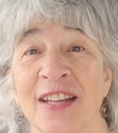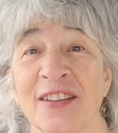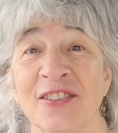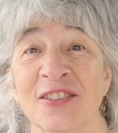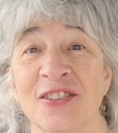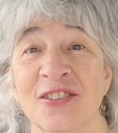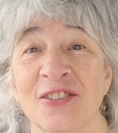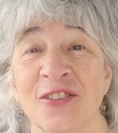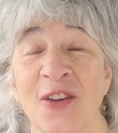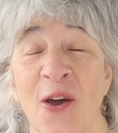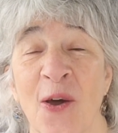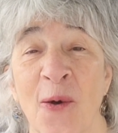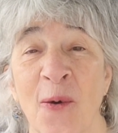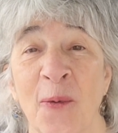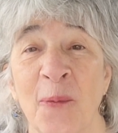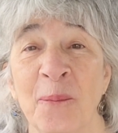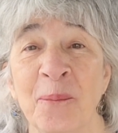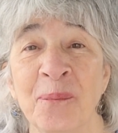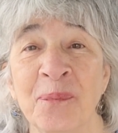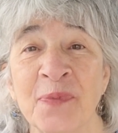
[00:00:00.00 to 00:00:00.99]
and
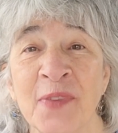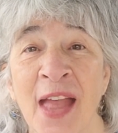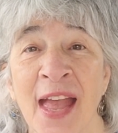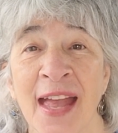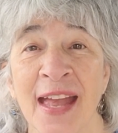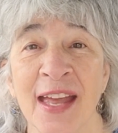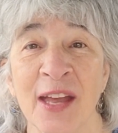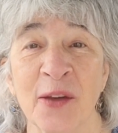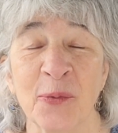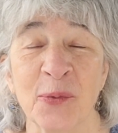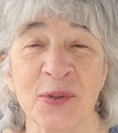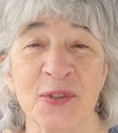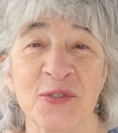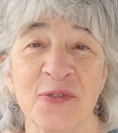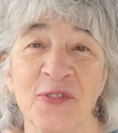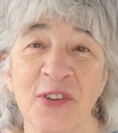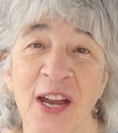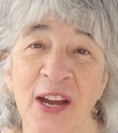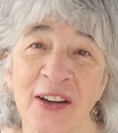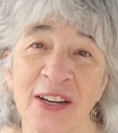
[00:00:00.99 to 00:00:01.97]
so it was
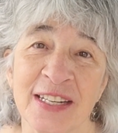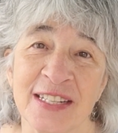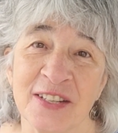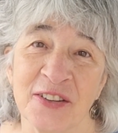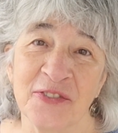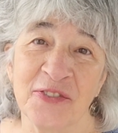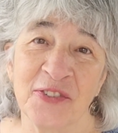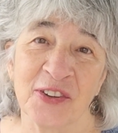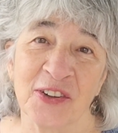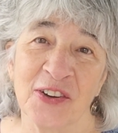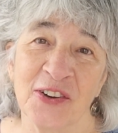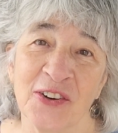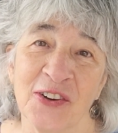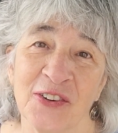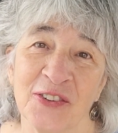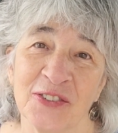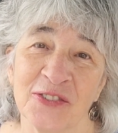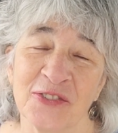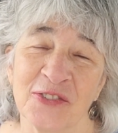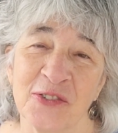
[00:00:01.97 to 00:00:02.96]
very
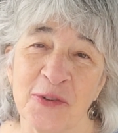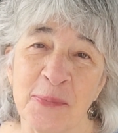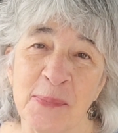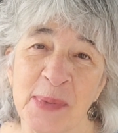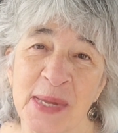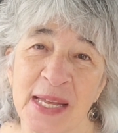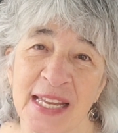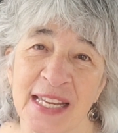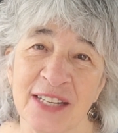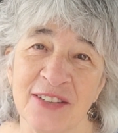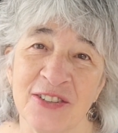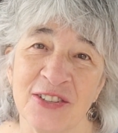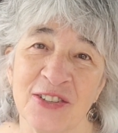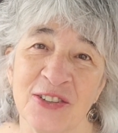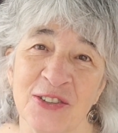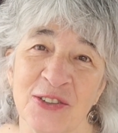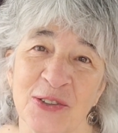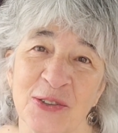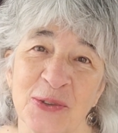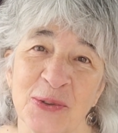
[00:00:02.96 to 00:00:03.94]
difficult for me
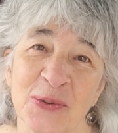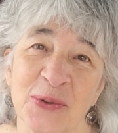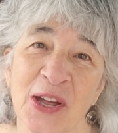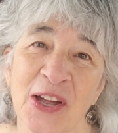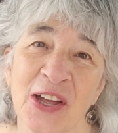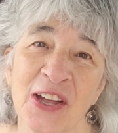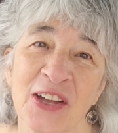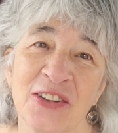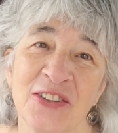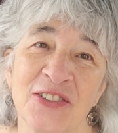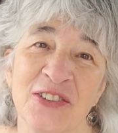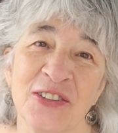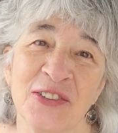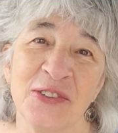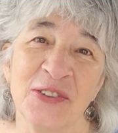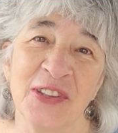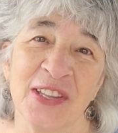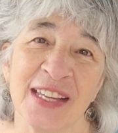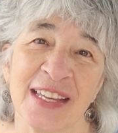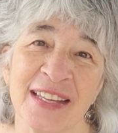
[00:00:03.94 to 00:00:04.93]
to
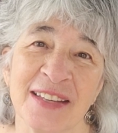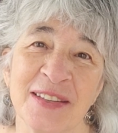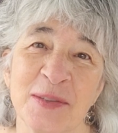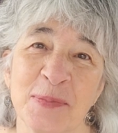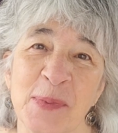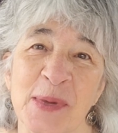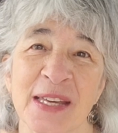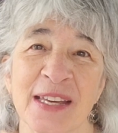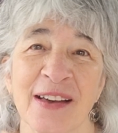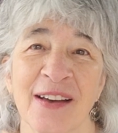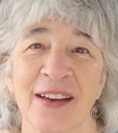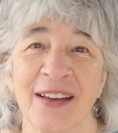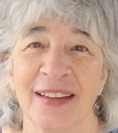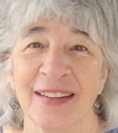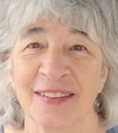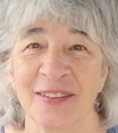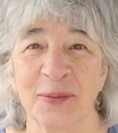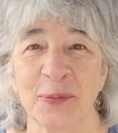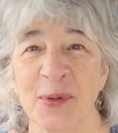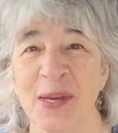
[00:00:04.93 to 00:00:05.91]
do this
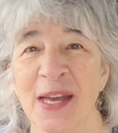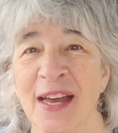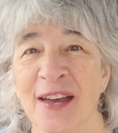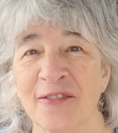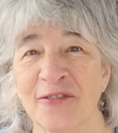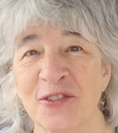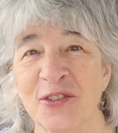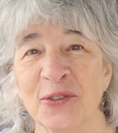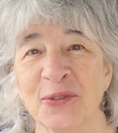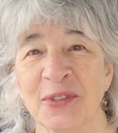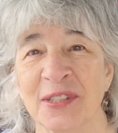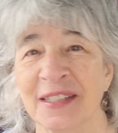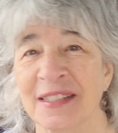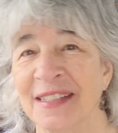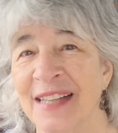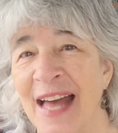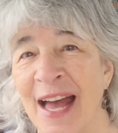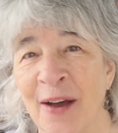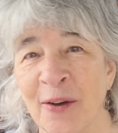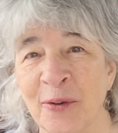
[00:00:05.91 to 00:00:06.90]
because we have two
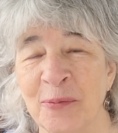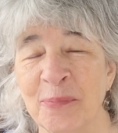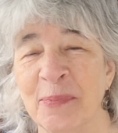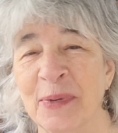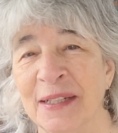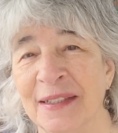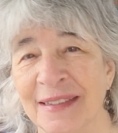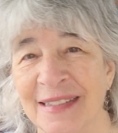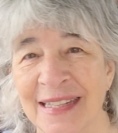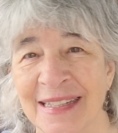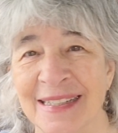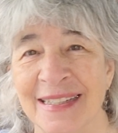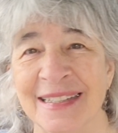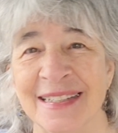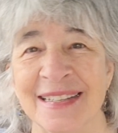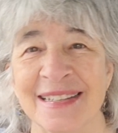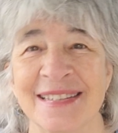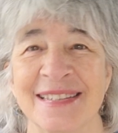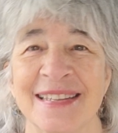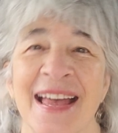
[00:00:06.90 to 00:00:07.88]
little
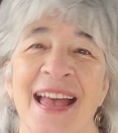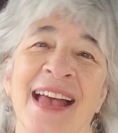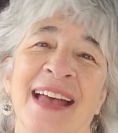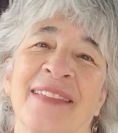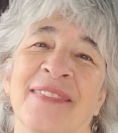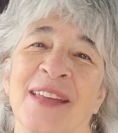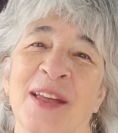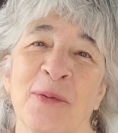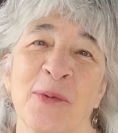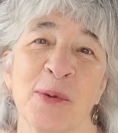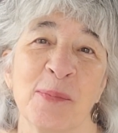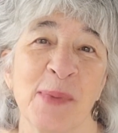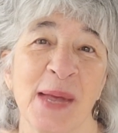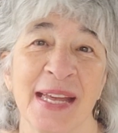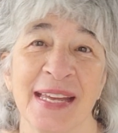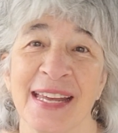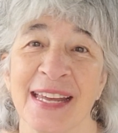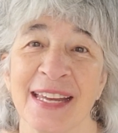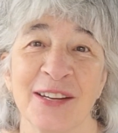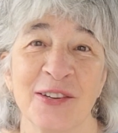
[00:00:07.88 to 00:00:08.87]
outbuildings and they were
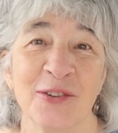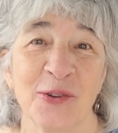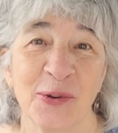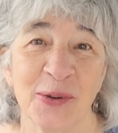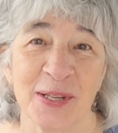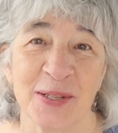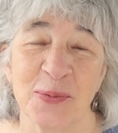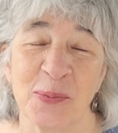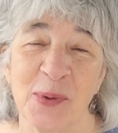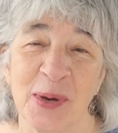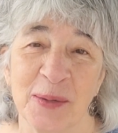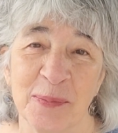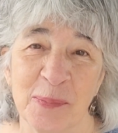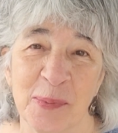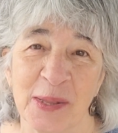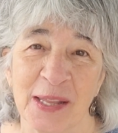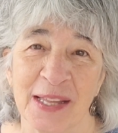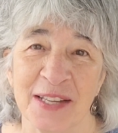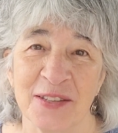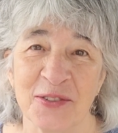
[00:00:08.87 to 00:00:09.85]
making noise one
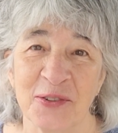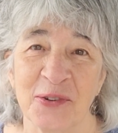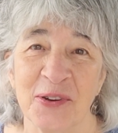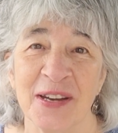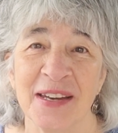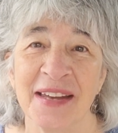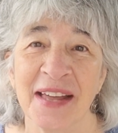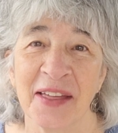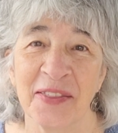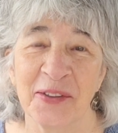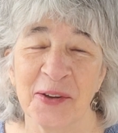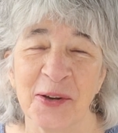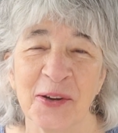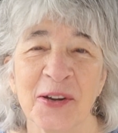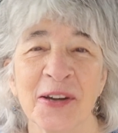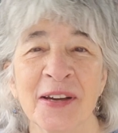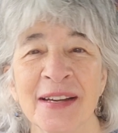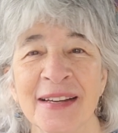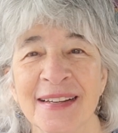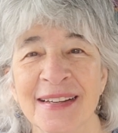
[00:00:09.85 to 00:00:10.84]
place or
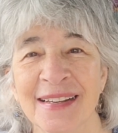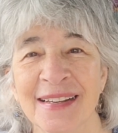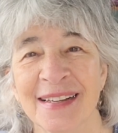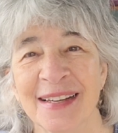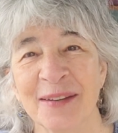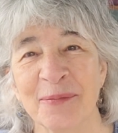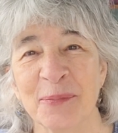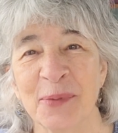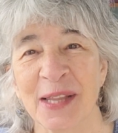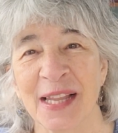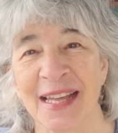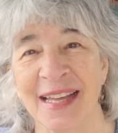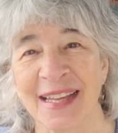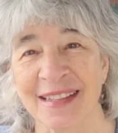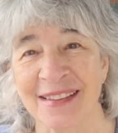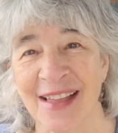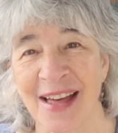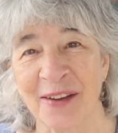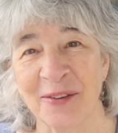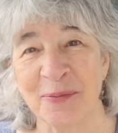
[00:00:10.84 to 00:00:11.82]
another and playing
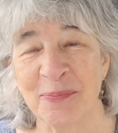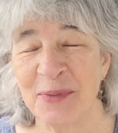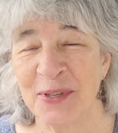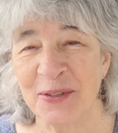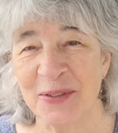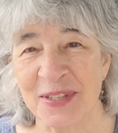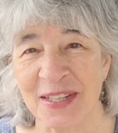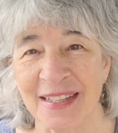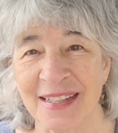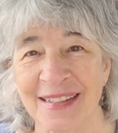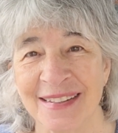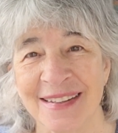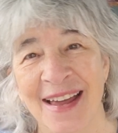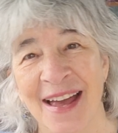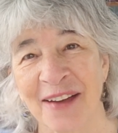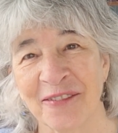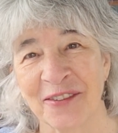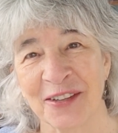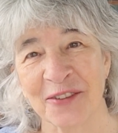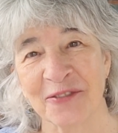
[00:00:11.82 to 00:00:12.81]
loud music and
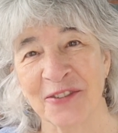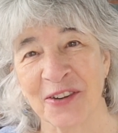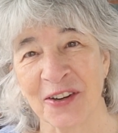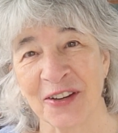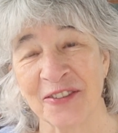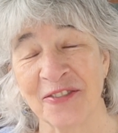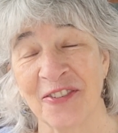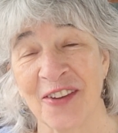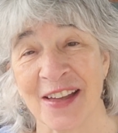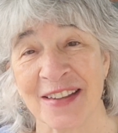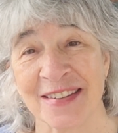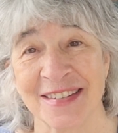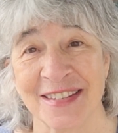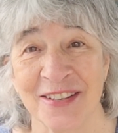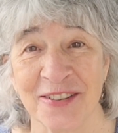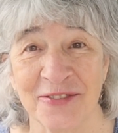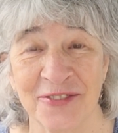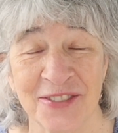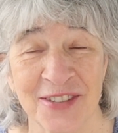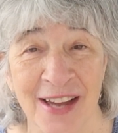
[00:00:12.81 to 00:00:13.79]
having a very
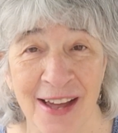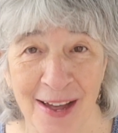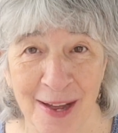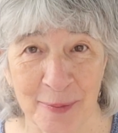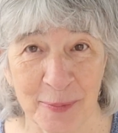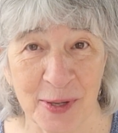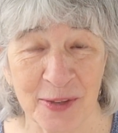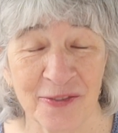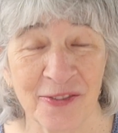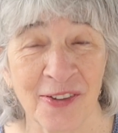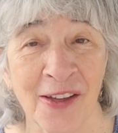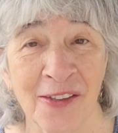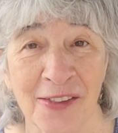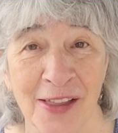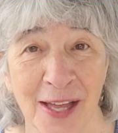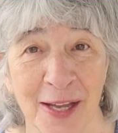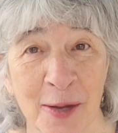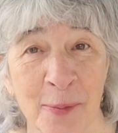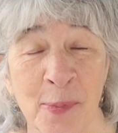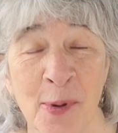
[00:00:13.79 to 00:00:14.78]
festive time. It felt
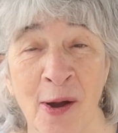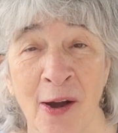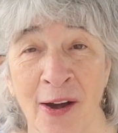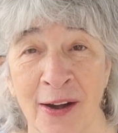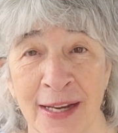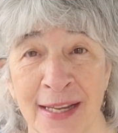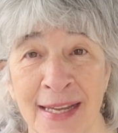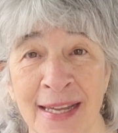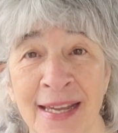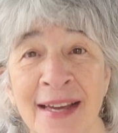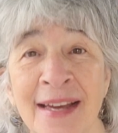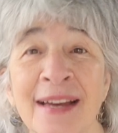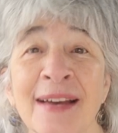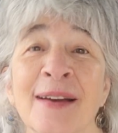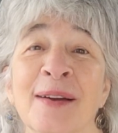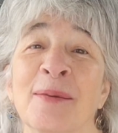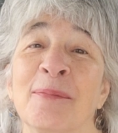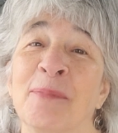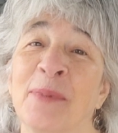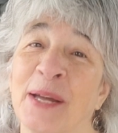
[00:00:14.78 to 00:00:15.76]
like a party,
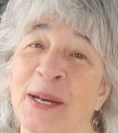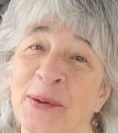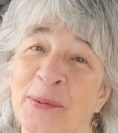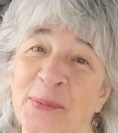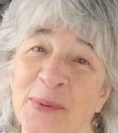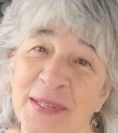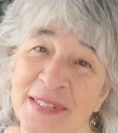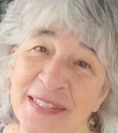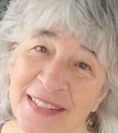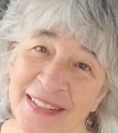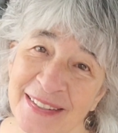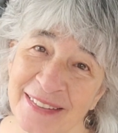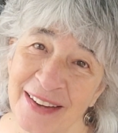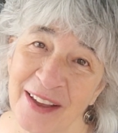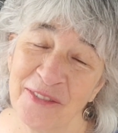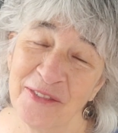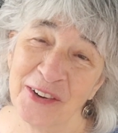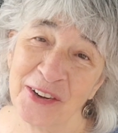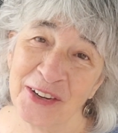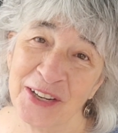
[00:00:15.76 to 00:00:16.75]
but it wasn't
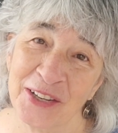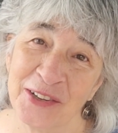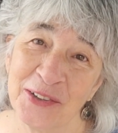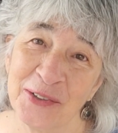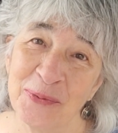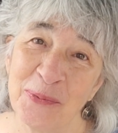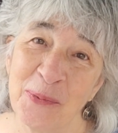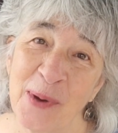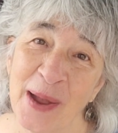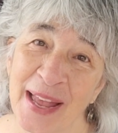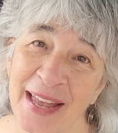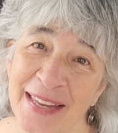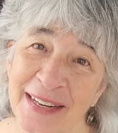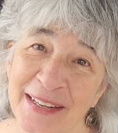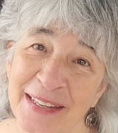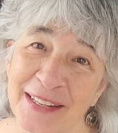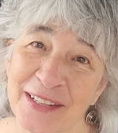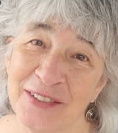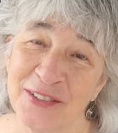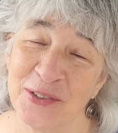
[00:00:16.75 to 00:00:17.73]
a very good way
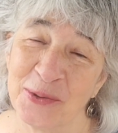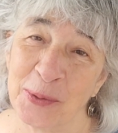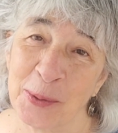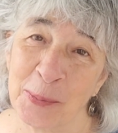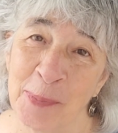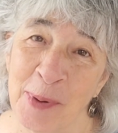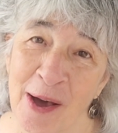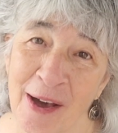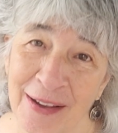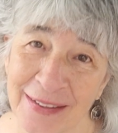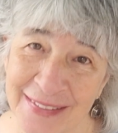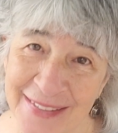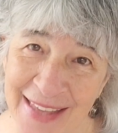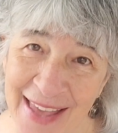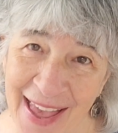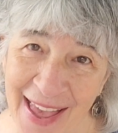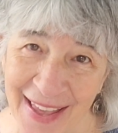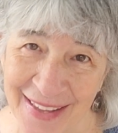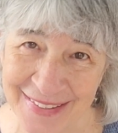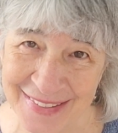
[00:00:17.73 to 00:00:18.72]
to do a
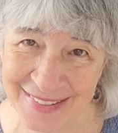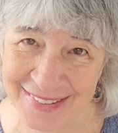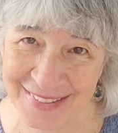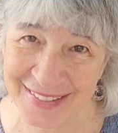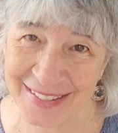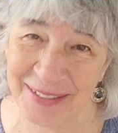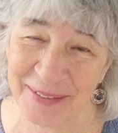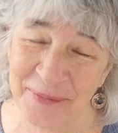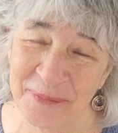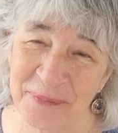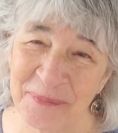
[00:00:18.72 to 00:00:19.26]
podcast.